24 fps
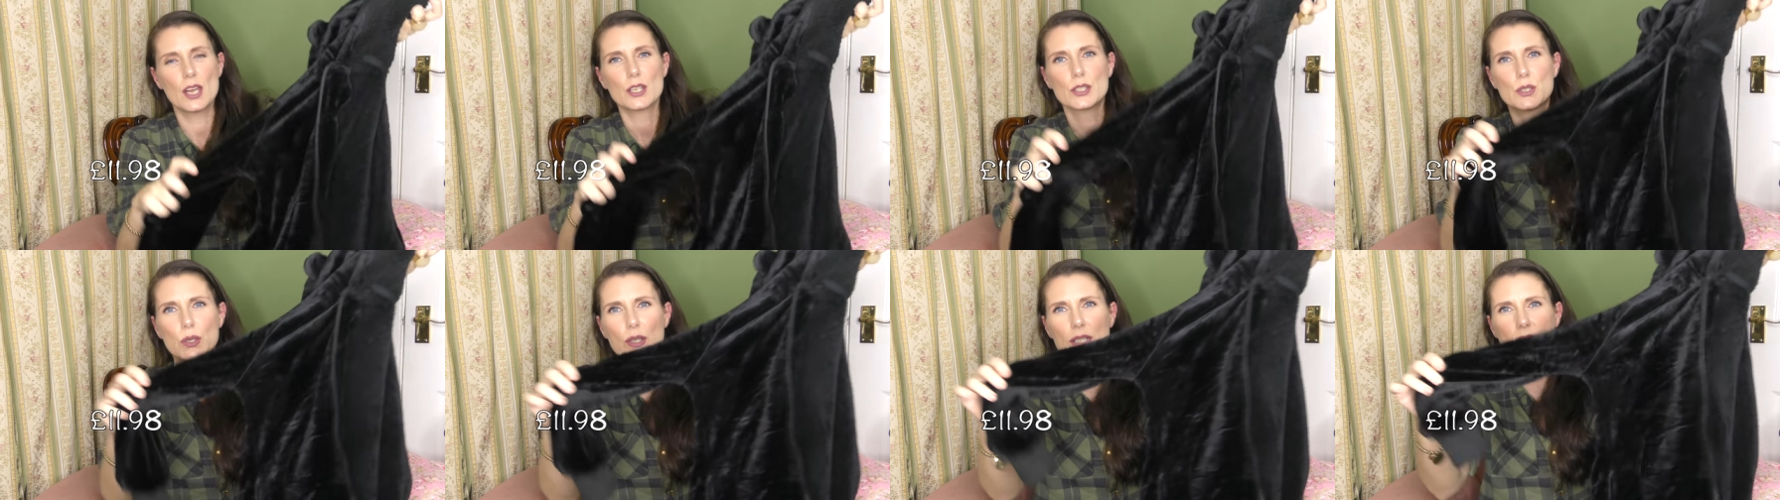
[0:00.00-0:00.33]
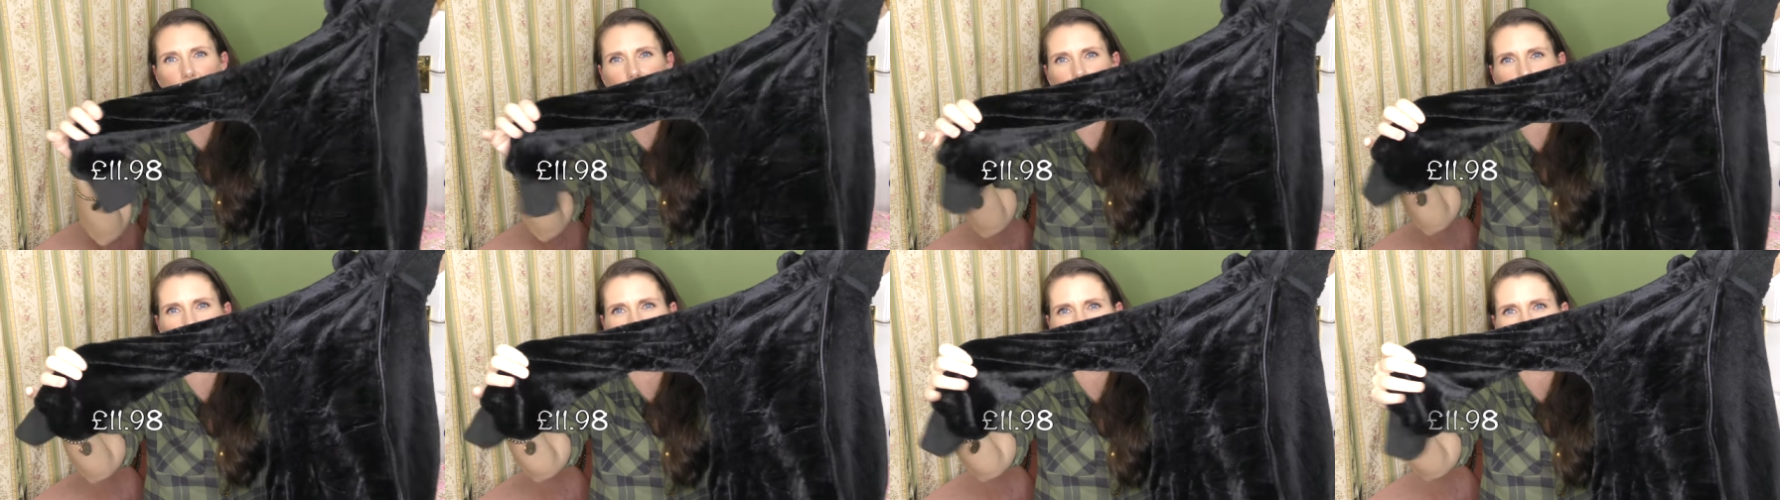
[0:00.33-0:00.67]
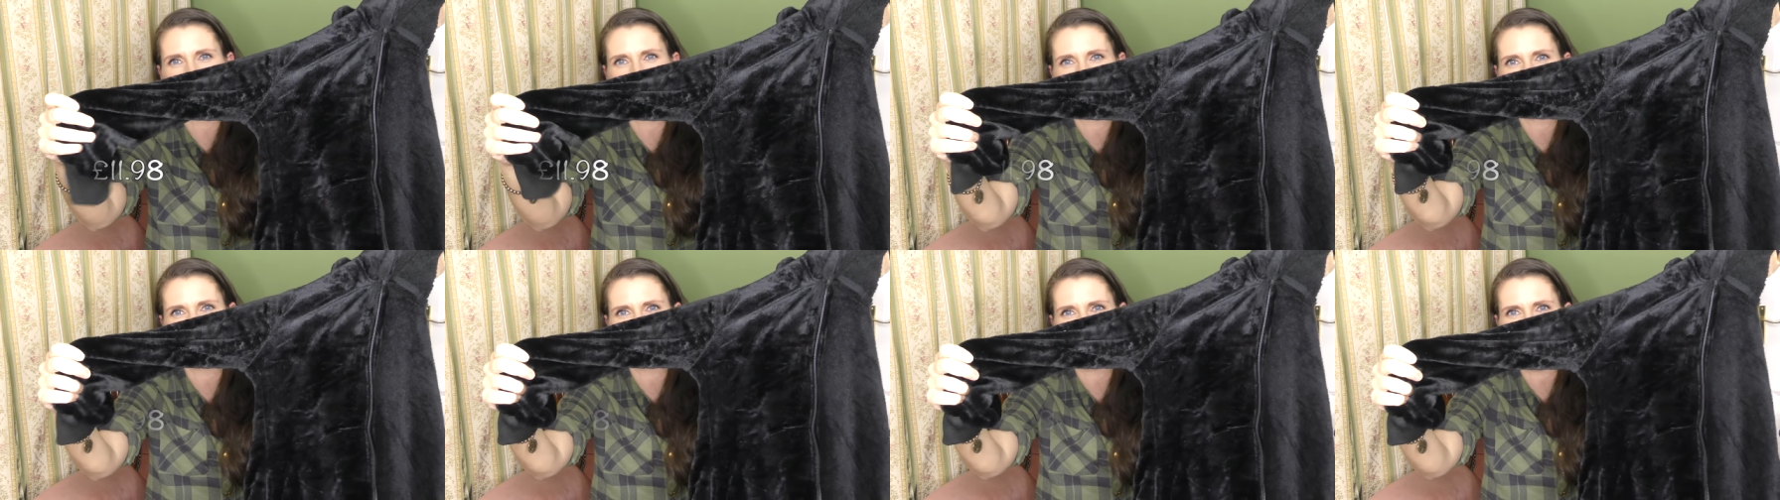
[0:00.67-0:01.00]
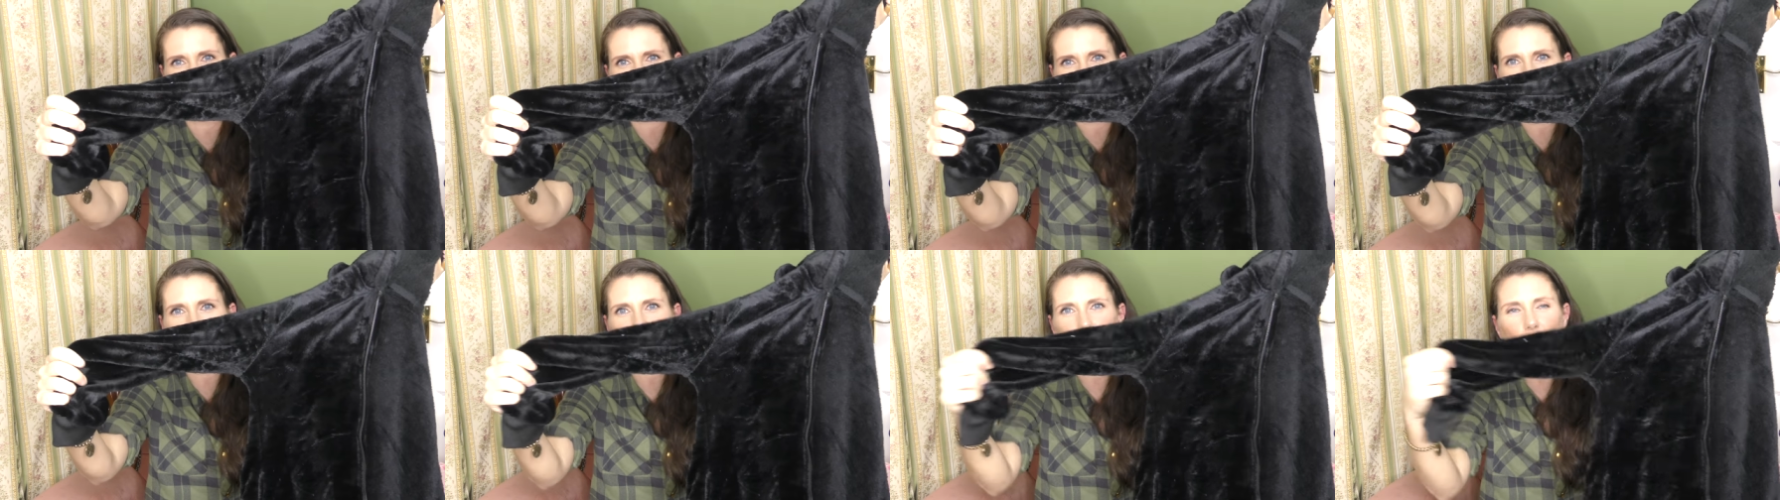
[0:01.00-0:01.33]
So it's like
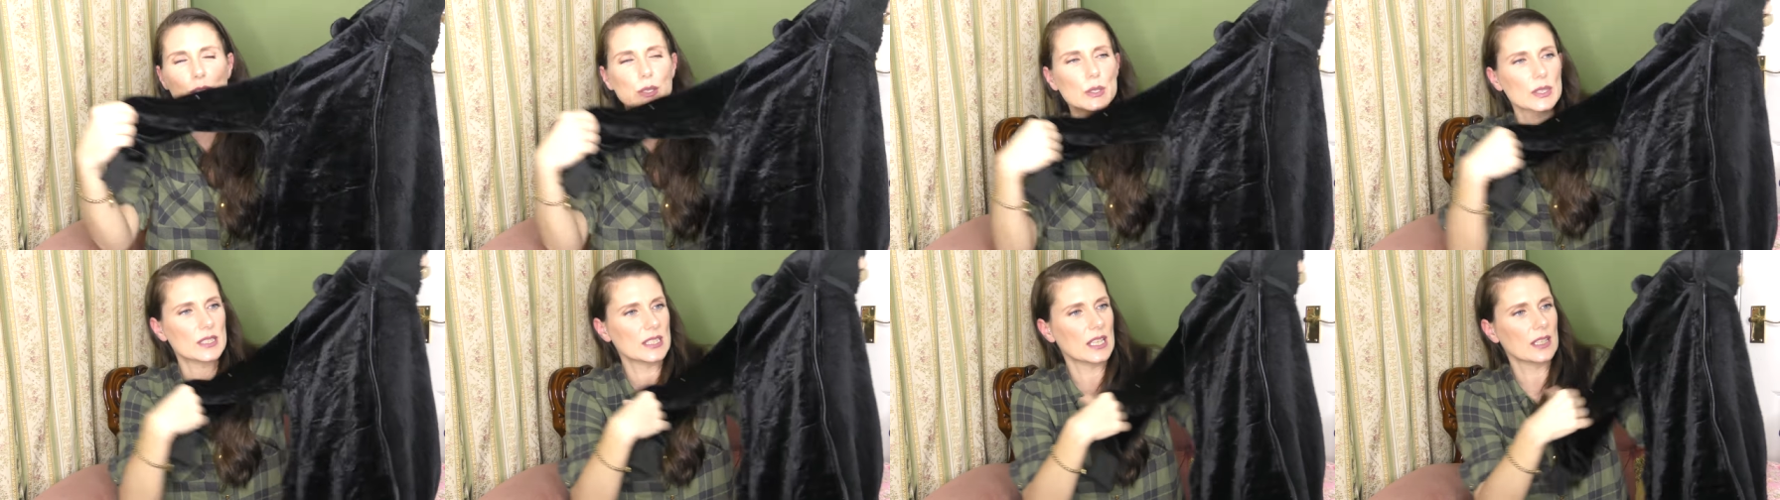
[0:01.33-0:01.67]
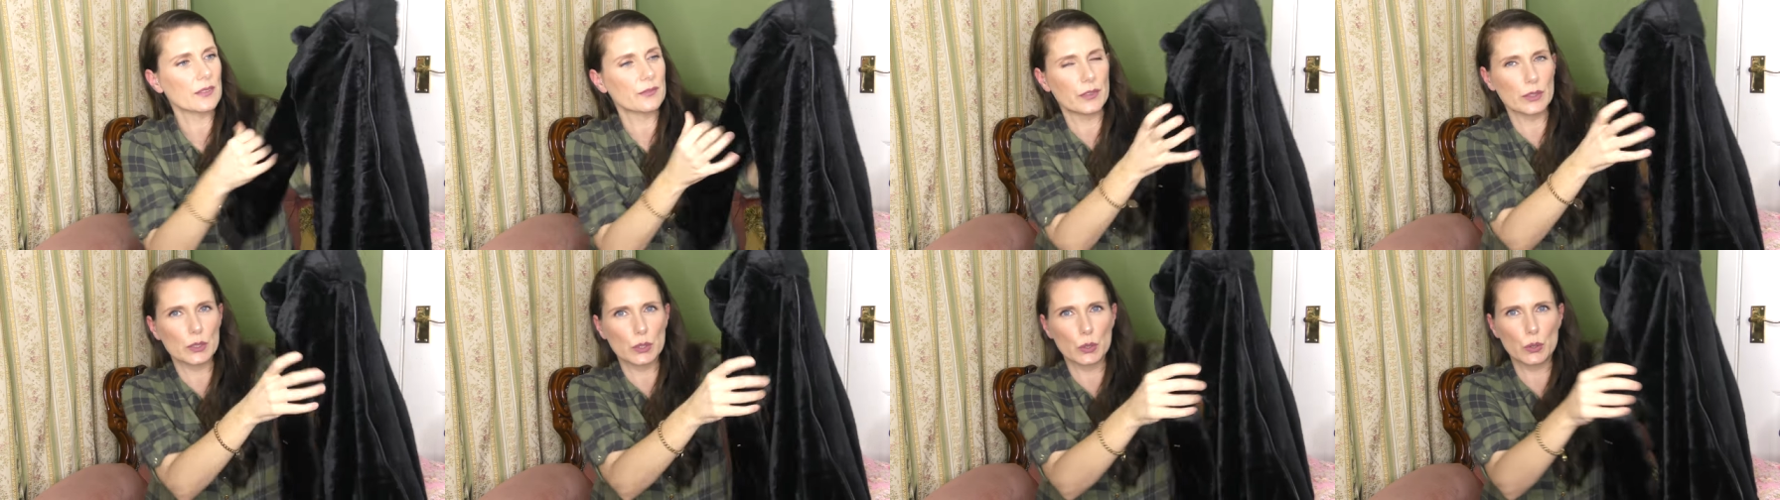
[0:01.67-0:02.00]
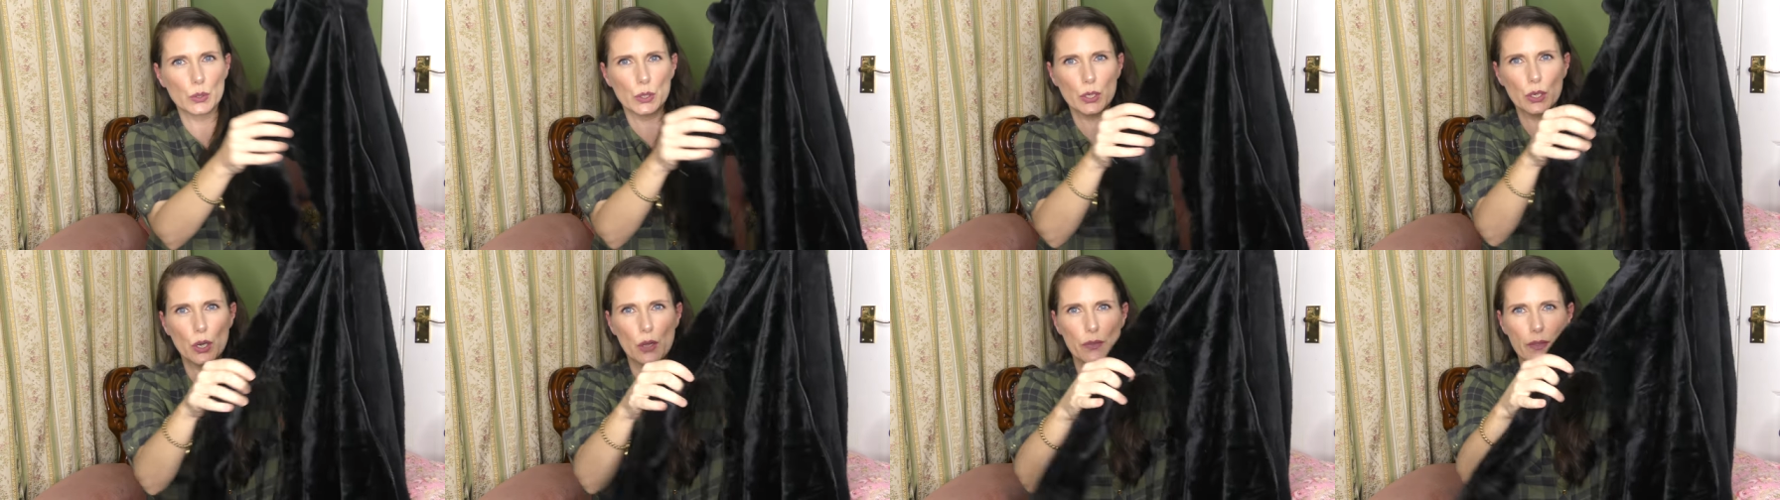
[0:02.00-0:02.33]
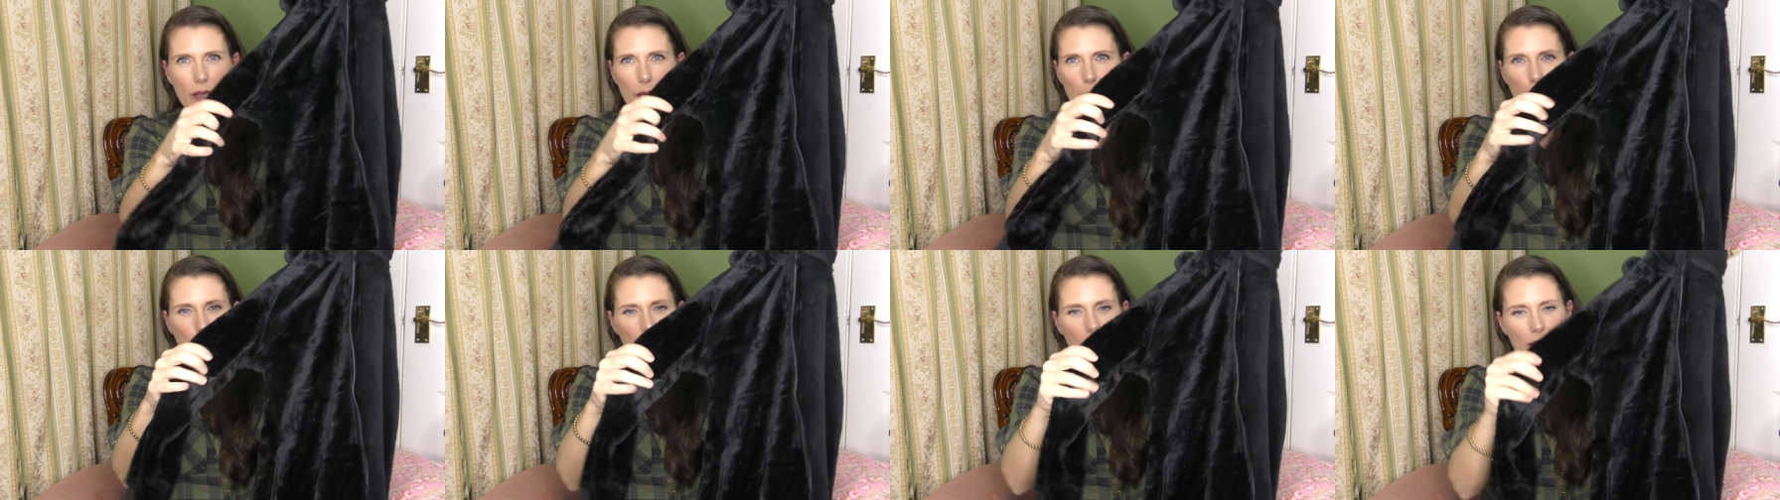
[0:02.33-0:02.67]
it kind of looks like velour on
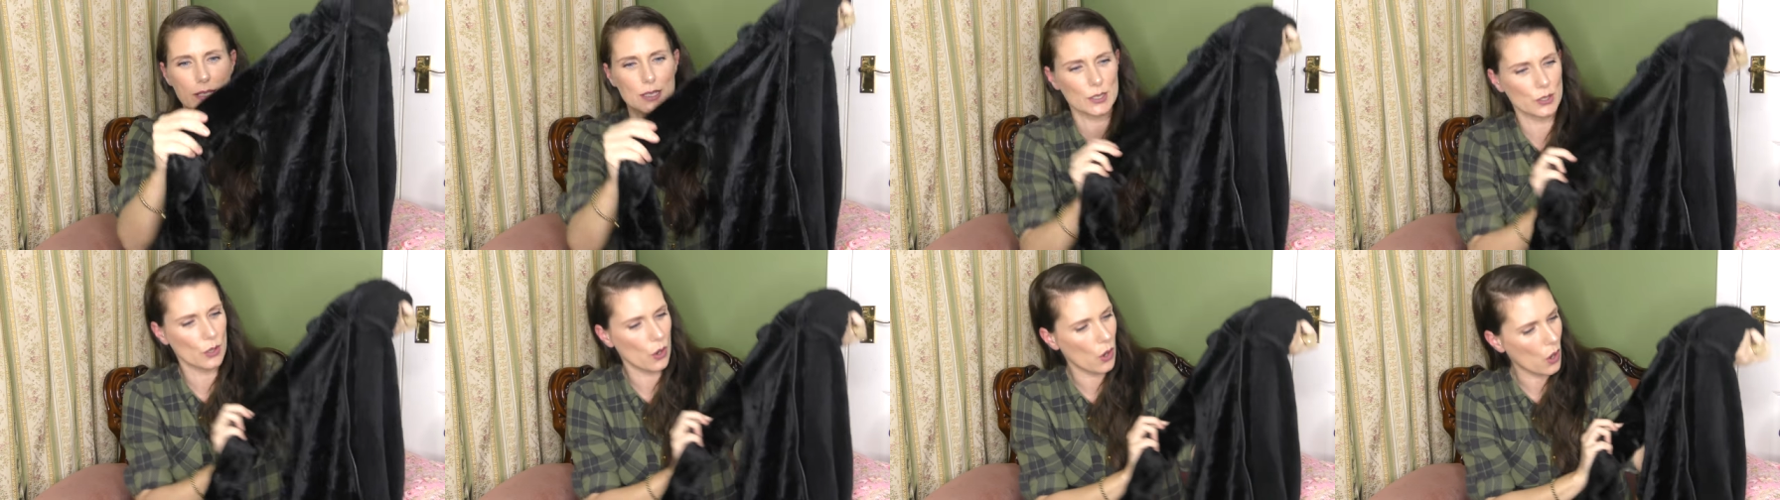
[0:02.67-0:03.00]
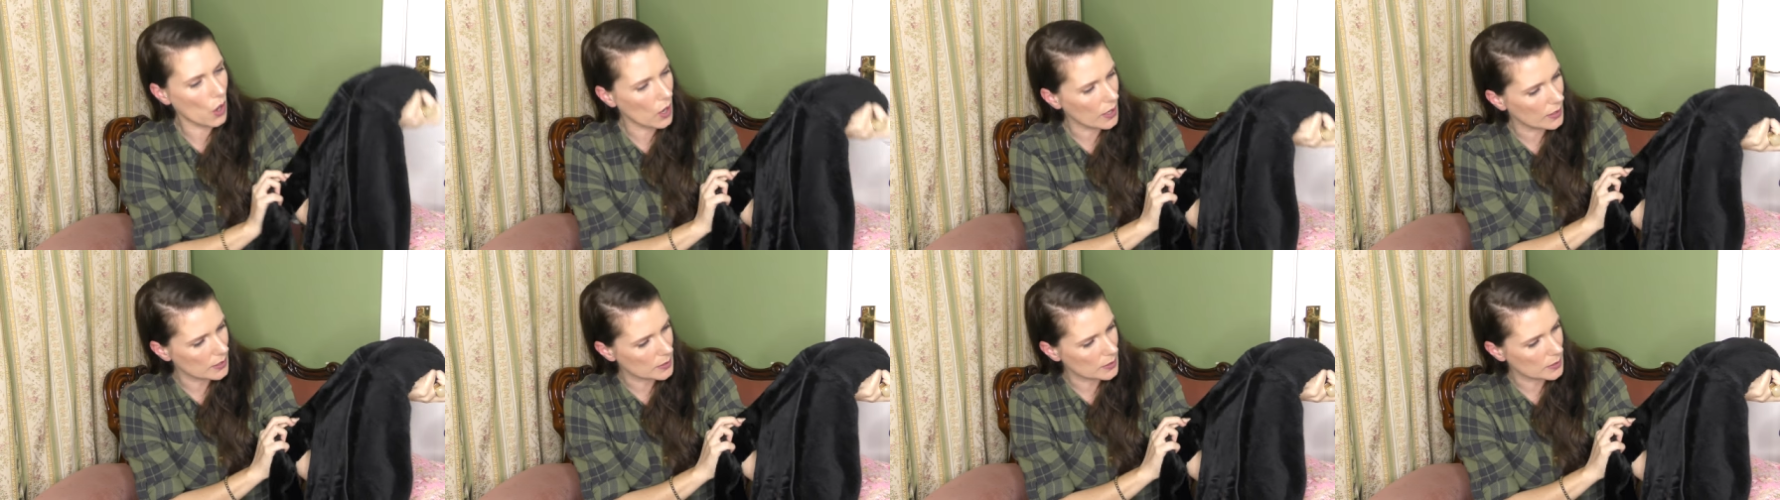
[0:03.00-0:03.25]
there, but it's not.